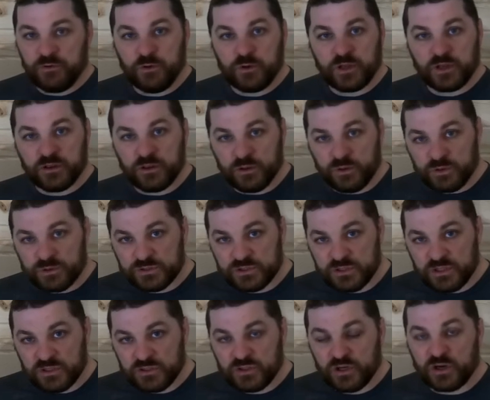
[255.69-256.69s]
You can
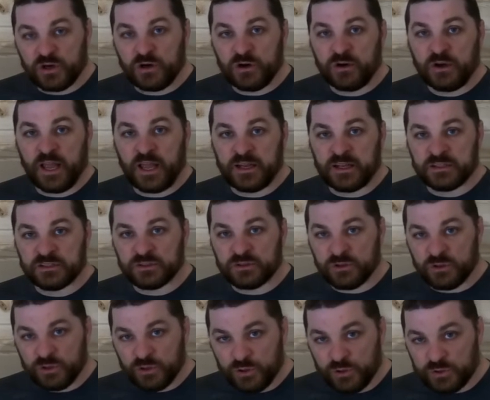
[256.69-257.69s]
loosen the dirt and it's
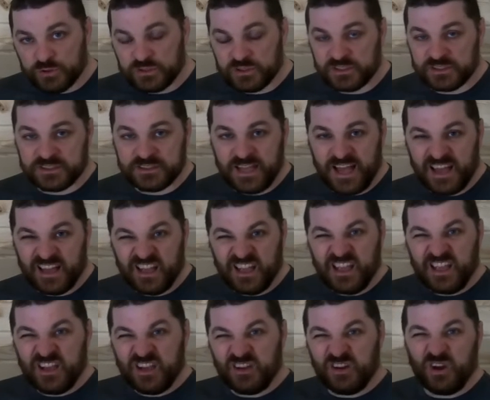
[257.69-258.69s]
loose. It's
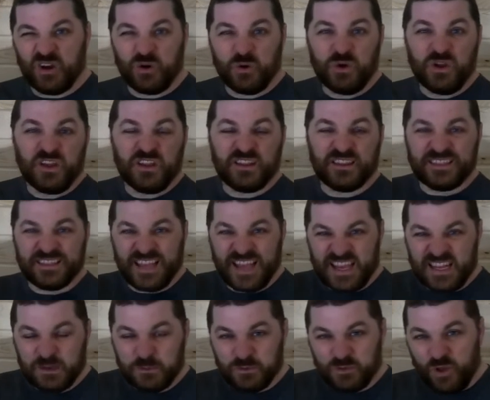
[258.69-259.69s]
not,
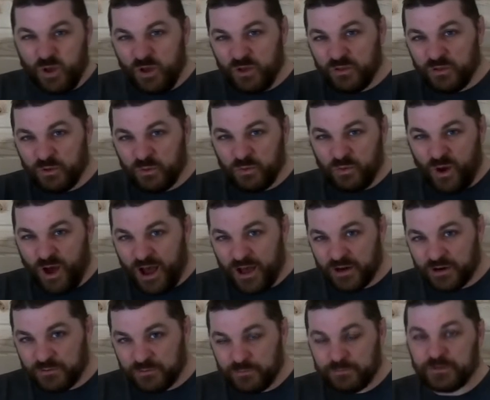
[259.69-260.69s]
laden with all the
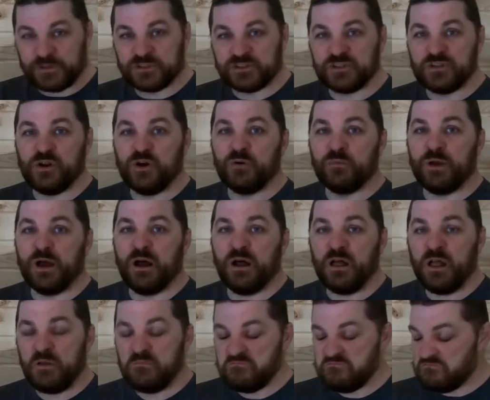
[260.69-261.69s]
water from the snow
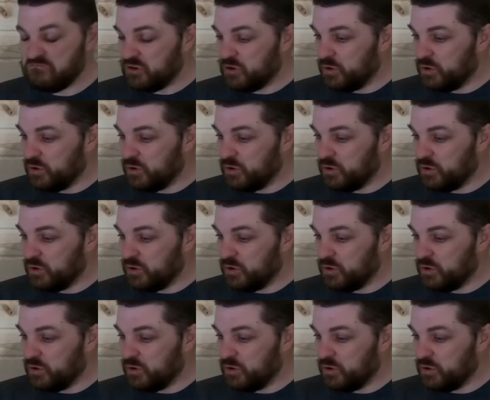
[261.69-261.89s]
melt.